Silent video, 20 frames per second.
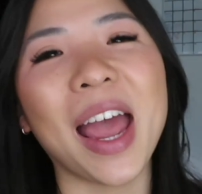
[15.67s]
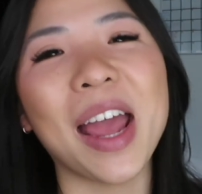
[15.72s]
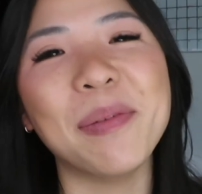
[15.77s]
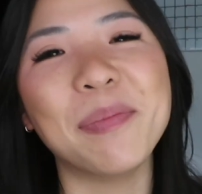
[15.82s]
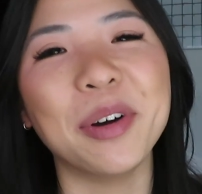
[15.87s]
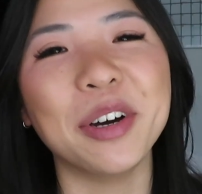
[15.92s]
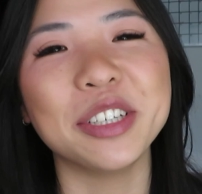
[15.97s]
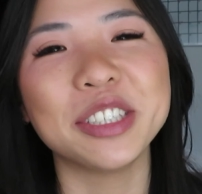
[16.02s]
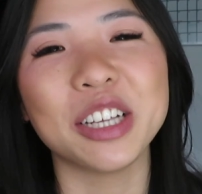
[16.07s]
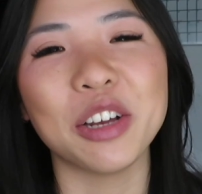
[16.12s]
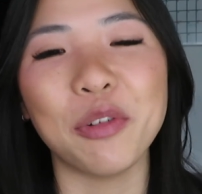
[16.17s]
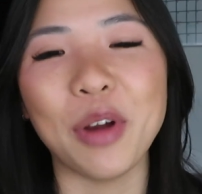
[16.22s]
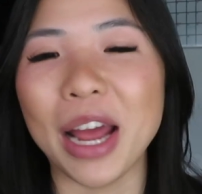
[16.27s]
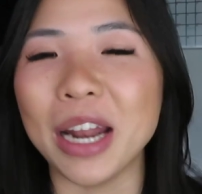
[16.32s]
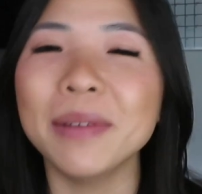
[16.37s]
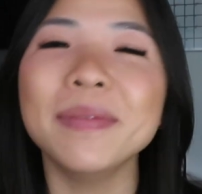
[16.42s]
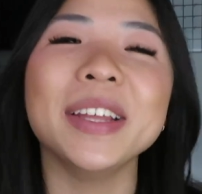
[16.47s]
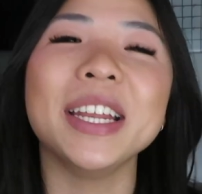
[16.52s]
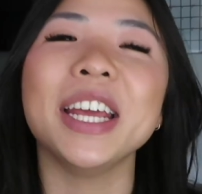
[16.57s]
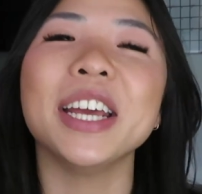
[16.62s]
I post
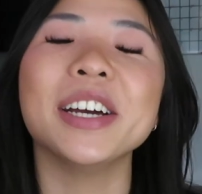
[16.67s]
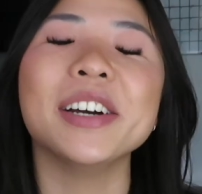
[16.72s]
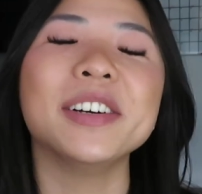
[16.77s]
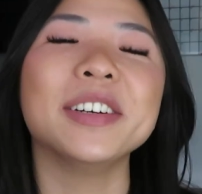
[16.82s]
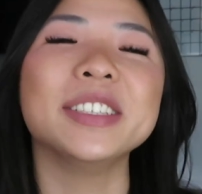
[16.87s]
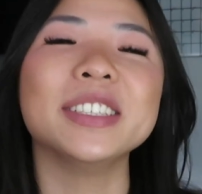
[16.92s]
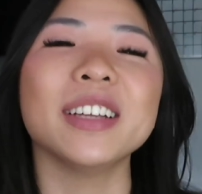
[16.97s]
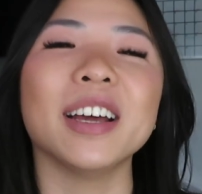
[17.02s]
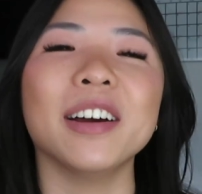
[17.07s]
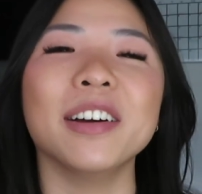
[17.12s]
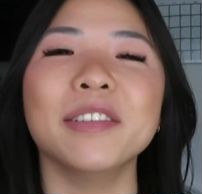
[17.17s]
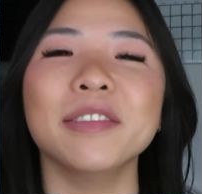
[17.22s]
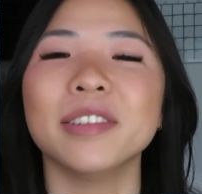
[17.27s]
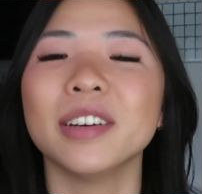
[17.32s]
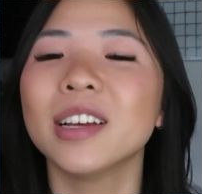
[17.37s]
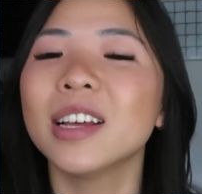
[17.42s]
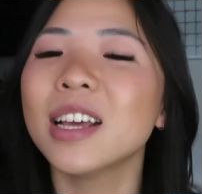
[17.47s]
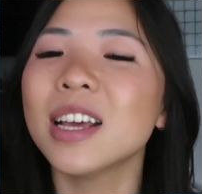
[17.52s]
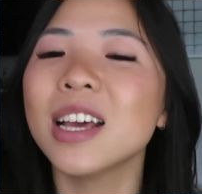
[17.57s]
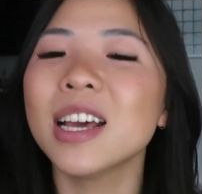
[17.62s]
random videos of
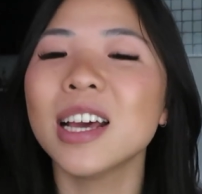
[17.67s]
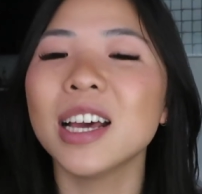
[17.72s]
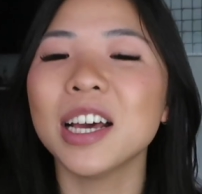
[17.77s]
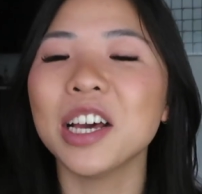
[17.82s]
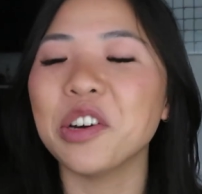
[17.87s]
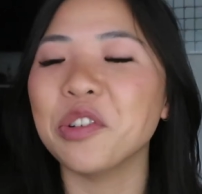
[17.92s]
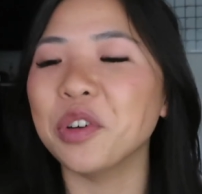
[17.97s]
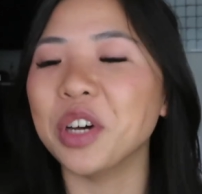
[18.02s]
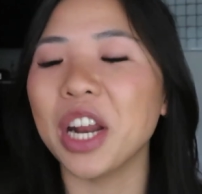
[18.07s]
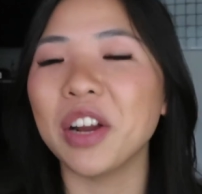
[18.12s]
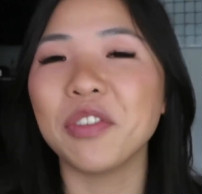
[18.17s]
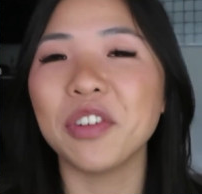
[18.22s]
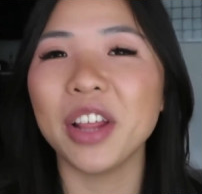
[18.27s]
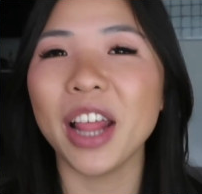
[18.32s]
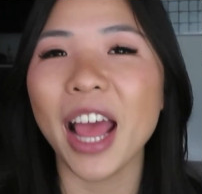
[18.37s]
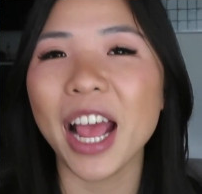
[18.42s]
whatever